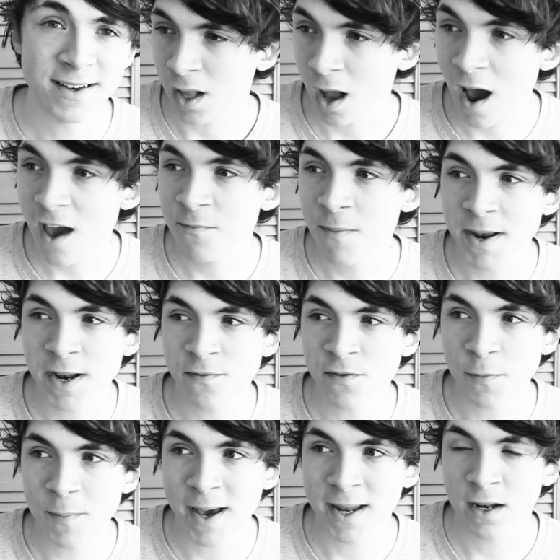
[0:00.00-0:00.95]
I've made a
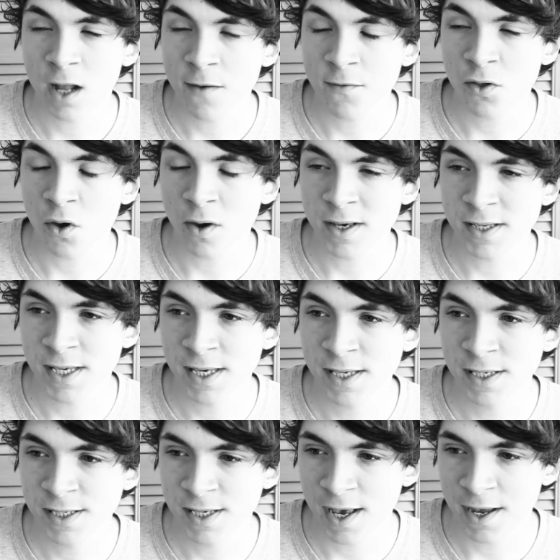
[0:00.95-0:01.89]
few bad life
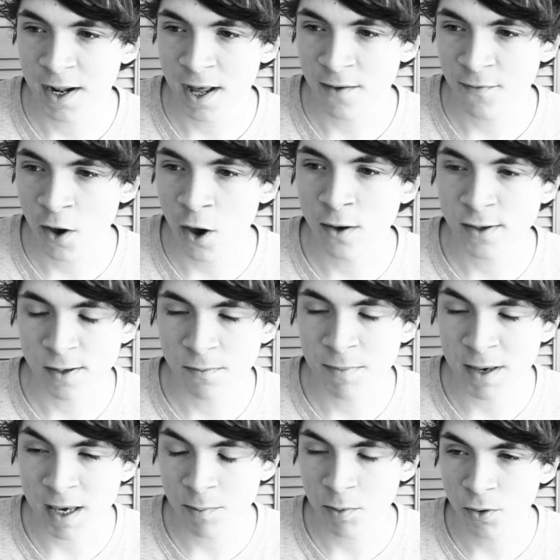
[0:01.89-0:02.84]
choices, and I've hurt some
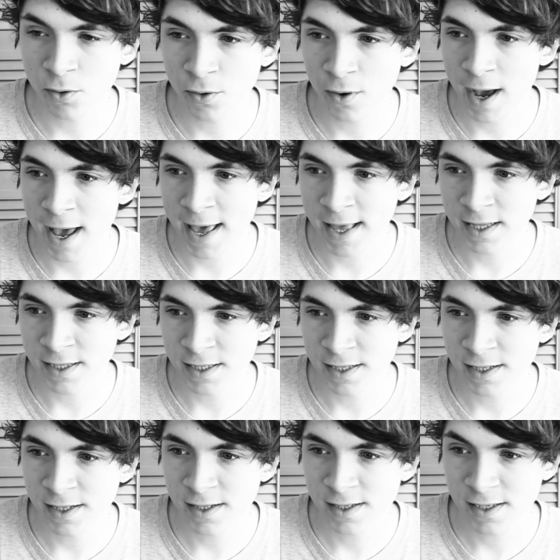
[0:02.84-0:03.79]
people,
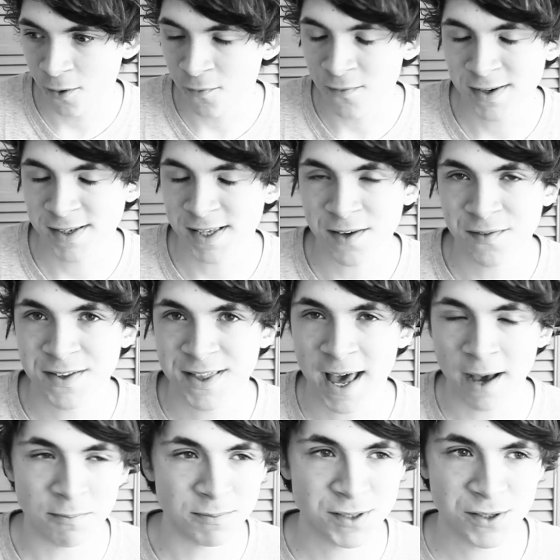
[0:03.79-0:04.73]
and obviously for
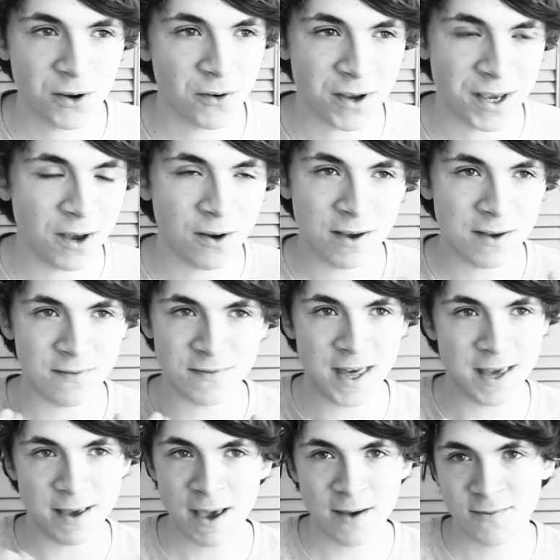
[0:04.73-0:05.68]
that I'm sorry if
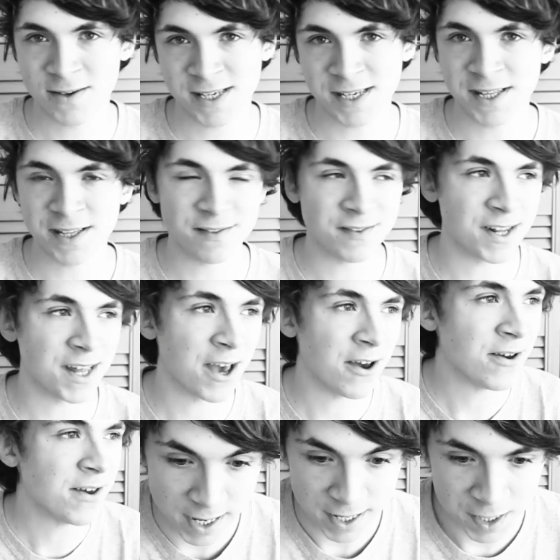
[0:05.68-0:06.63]
they ever see this video.